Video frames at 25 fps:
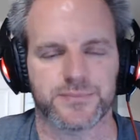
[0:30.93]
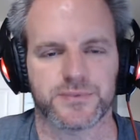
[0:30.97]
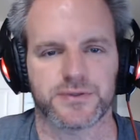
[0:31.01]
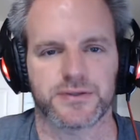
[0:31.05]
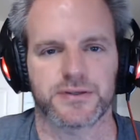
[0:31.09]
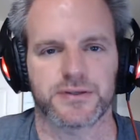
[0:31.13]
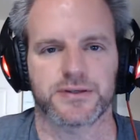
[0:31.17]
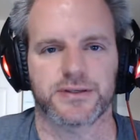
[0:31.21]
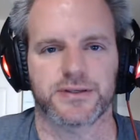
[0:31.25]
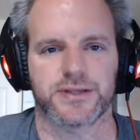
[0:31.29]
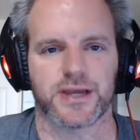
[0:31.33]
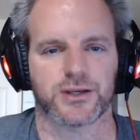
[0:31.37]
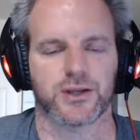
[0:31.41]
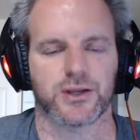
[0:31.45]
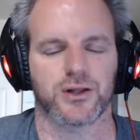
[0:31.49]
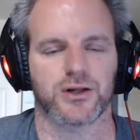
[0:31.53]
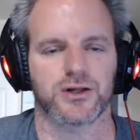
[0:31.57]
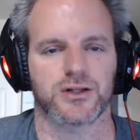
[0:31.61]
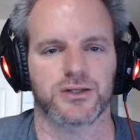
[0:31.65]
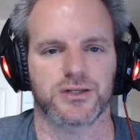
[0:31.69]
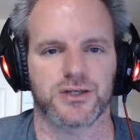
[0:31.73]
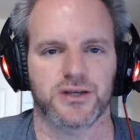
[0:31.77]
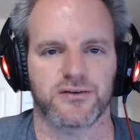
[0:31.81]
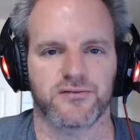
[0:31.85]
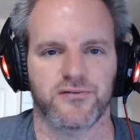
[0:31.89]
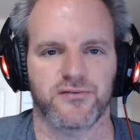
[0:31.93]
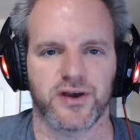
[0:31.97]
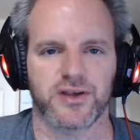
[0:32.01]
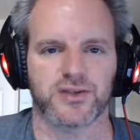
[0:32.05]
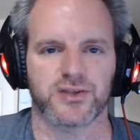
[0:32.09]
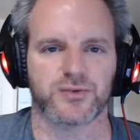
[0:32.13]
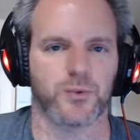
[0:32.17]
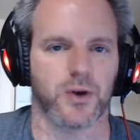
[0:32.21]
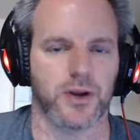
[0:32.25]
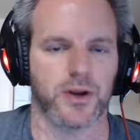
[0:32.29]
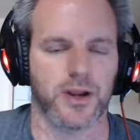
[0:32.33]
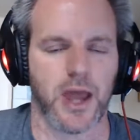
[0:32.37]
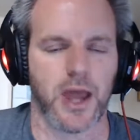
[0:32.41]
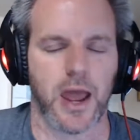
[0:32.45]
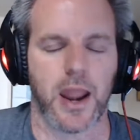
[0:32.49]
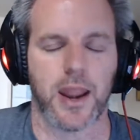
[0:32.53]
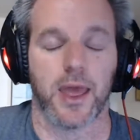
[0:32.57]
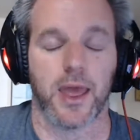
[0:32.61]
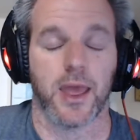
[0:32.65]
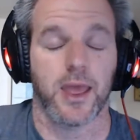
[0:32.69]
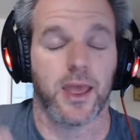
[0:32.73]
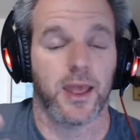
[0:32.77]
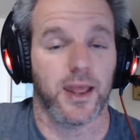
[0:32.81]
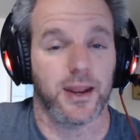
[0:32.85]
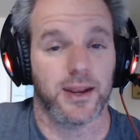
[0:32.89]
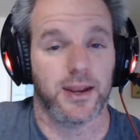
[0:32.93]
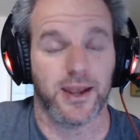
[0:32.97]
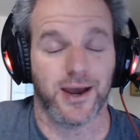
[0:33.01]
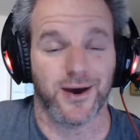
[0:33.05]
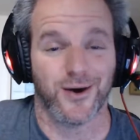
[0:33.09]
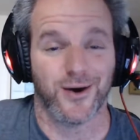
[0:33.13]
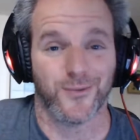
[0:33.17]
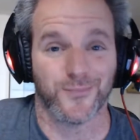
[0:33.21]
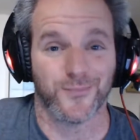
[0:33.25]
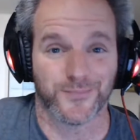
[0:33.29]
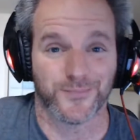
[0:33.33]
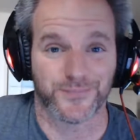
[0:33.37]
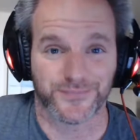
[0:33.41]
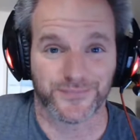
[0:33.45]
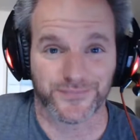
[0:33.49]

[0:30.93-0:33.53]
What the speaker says: technology advice, whatnot. Now,